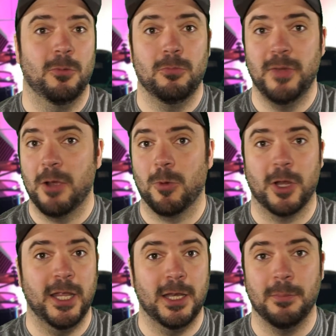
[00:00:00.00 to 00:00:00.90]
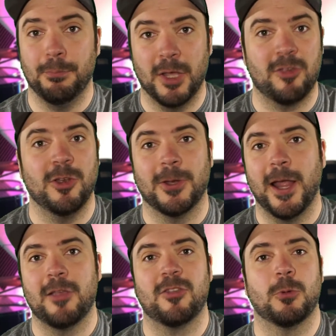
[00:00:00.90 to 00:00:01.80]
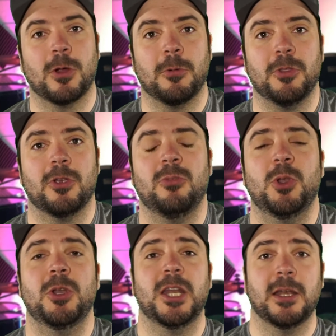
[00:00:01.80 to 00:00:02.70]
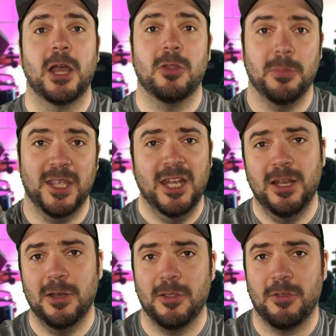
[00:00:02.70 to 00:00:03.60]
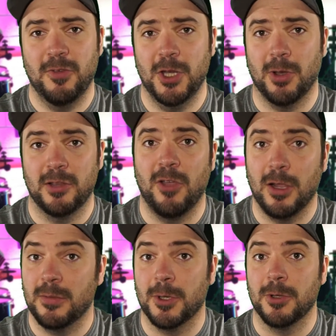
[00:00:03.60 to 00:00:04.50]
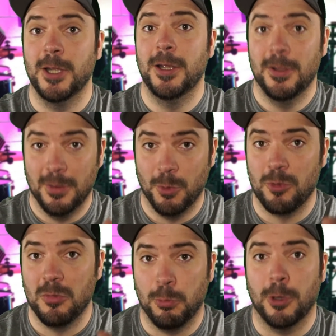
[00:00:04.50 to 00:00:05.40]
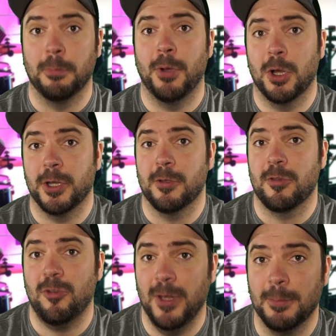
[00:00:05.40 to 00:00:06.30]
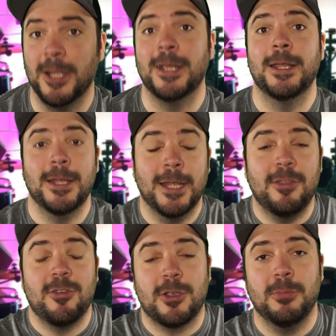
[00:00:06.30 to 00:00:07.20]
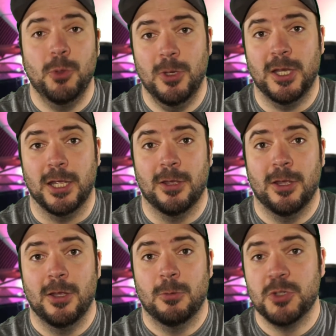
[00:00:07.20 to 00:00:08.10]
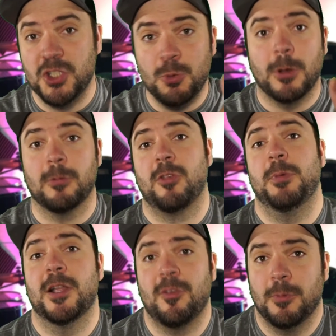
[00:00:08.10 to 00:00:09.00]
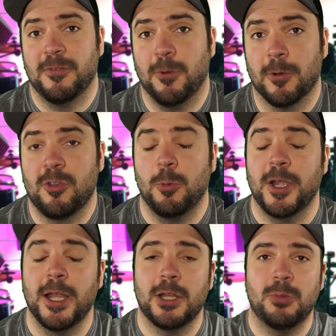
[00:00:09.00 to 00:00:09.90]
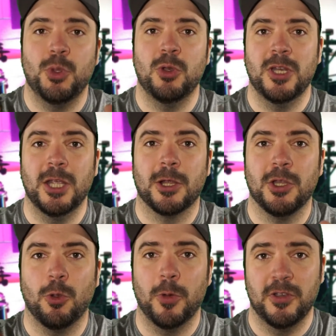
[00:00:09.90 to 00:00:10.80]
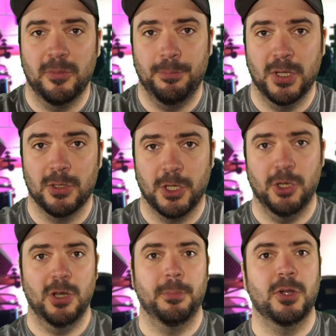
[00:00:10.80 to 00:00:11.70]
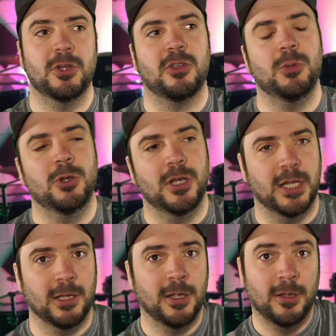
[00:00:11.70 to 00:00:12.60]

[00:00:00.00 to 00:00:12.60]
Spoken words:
networking and busting your ass to work with your community. Now, in the beginning of this video, I talked about the most important part of your stream. It's your community, which you are responsible for. So what kind of community are you going to build? Are you gonna build a community